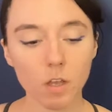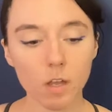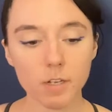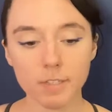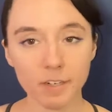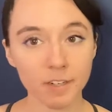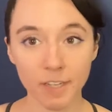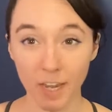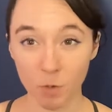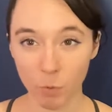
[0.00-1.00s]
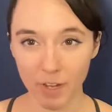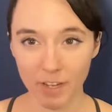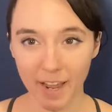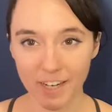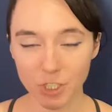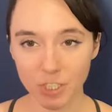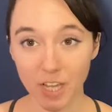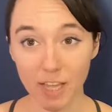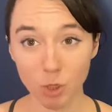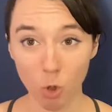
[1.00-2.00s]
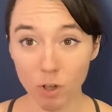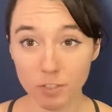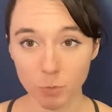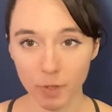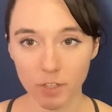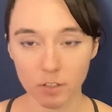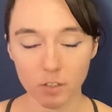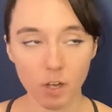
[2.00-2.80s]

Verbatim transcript: didn't gain weight. Actually, I lost weight.